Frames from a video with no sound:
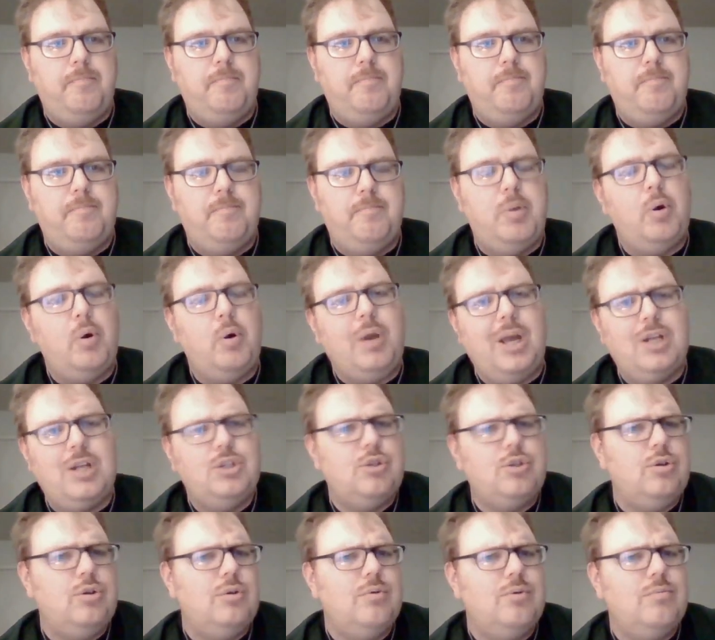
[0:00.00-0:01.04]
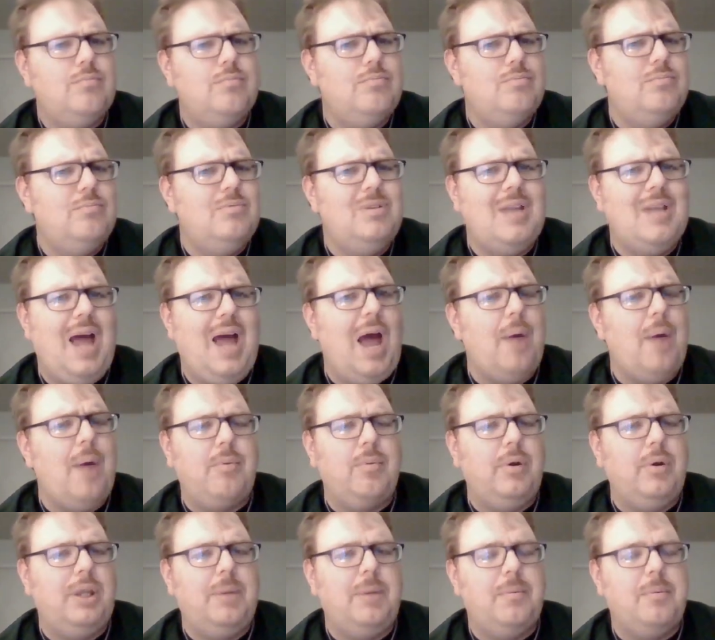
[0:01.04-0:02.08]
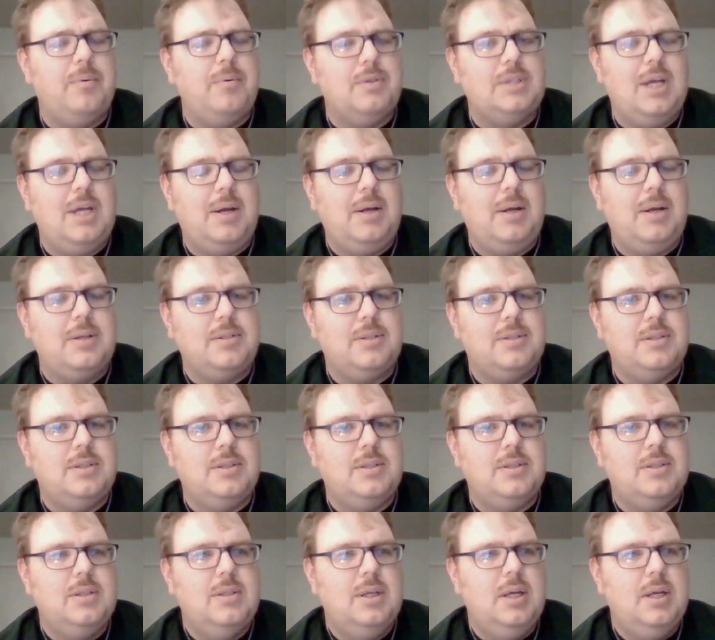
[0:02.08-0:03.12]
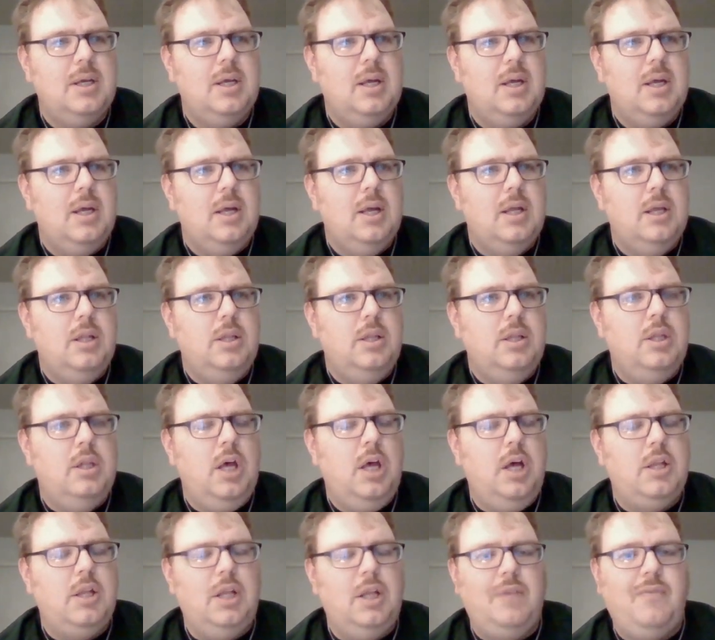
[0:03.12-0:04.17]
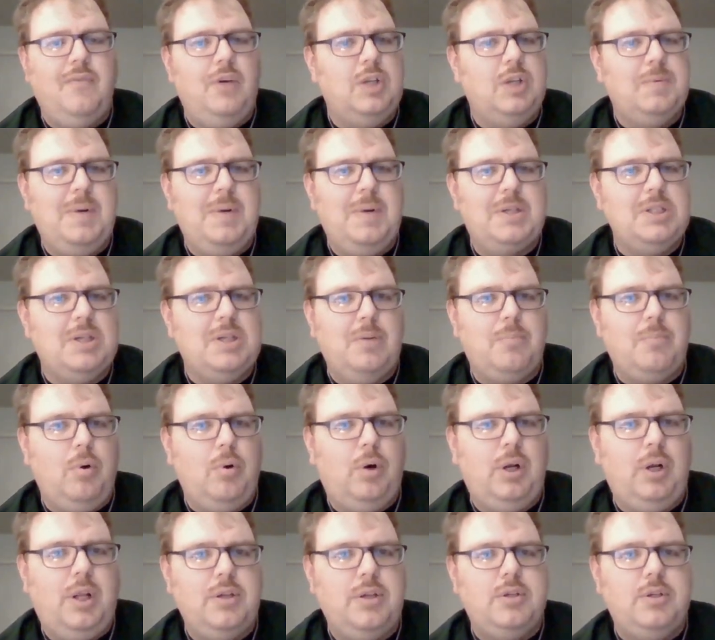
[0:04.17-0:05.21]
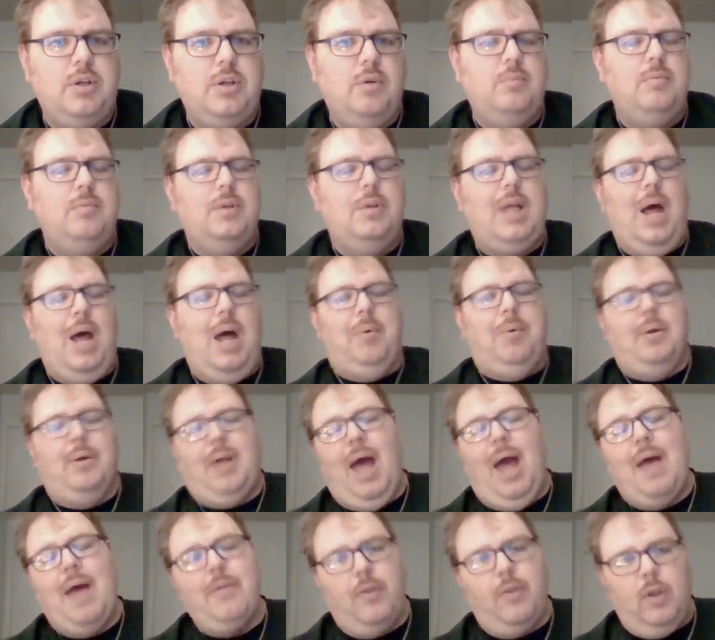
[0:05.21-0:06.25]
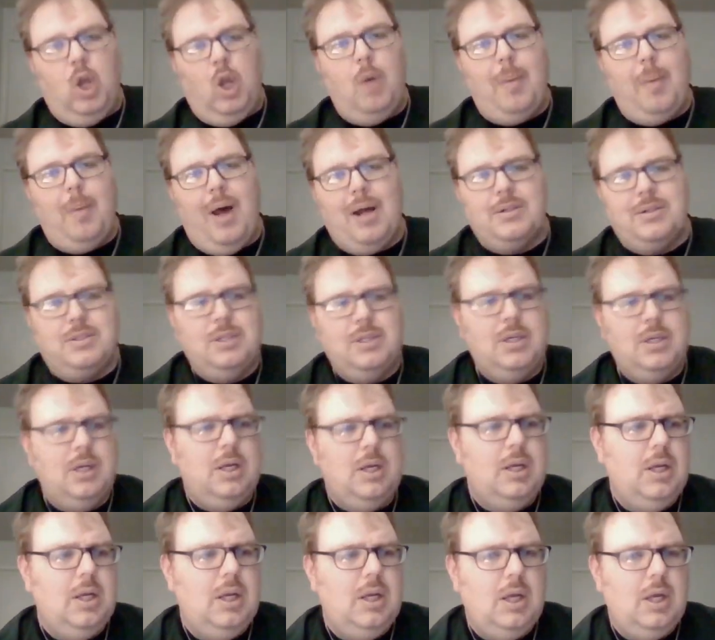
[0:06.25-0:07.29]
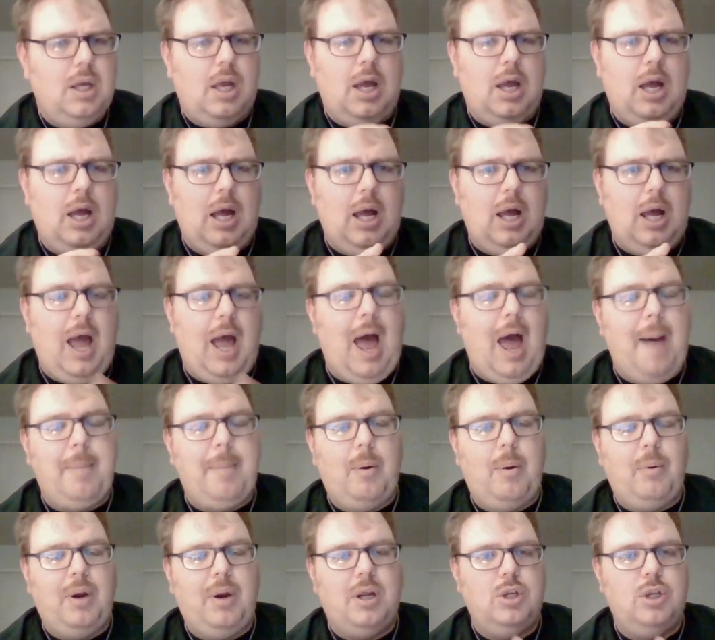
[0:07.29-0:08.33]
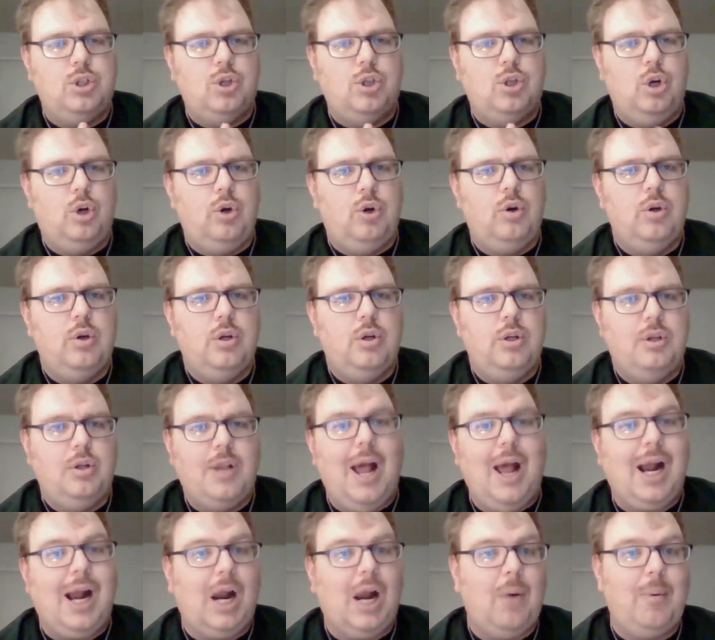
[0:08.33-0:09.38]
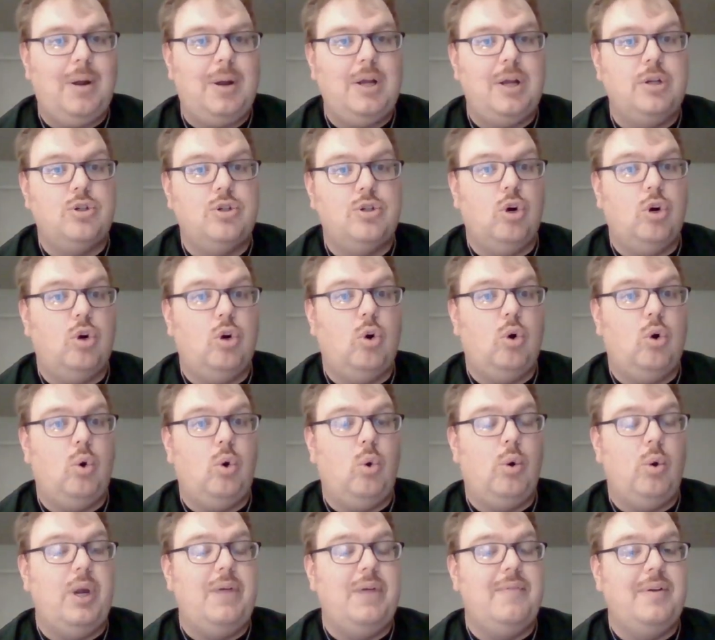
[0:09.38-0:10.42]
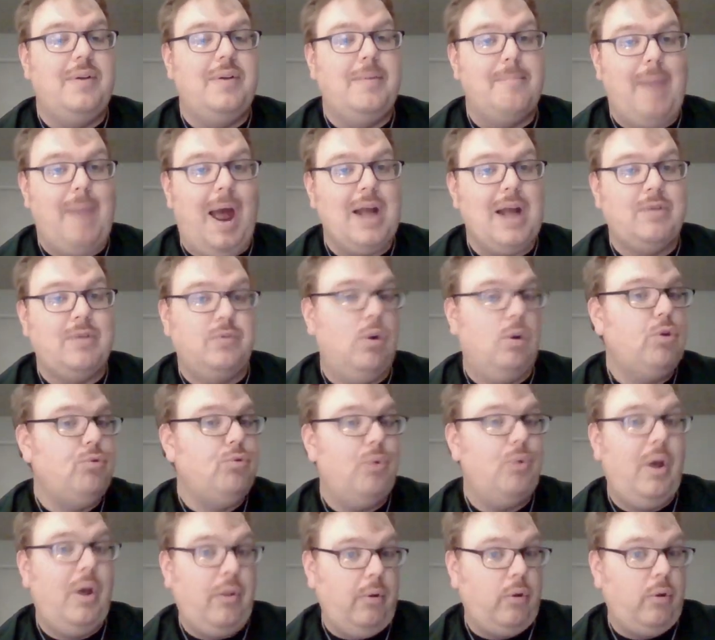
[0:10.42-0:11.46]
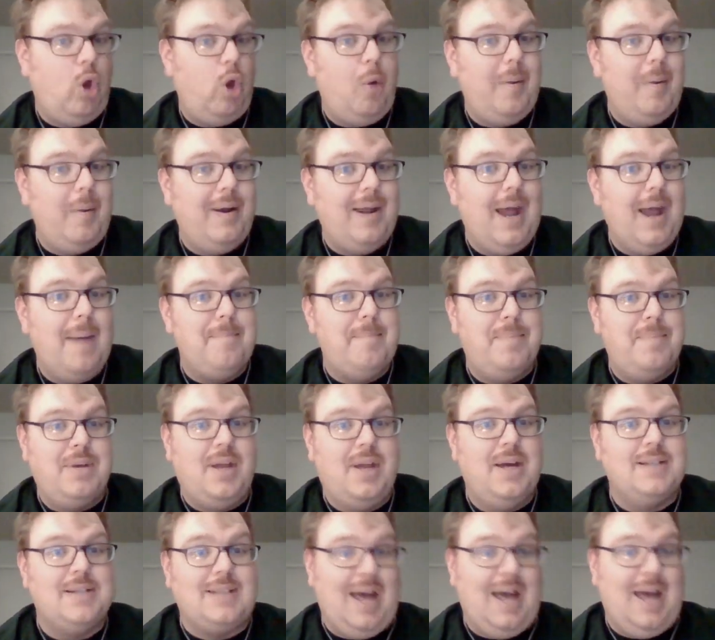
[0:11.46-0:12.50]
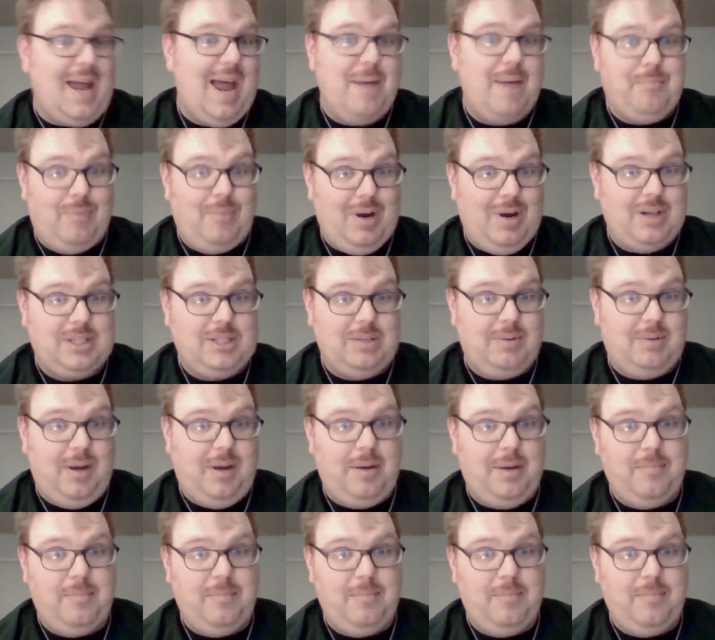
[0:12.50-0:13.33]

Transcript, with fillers: Bokenger, not really per se, because none of the spaces are broken into. Not one. I don't know about uh, Ranger, Dekaranger, or even Magic Mystery. I don't know about yet because I haven't watched them yet.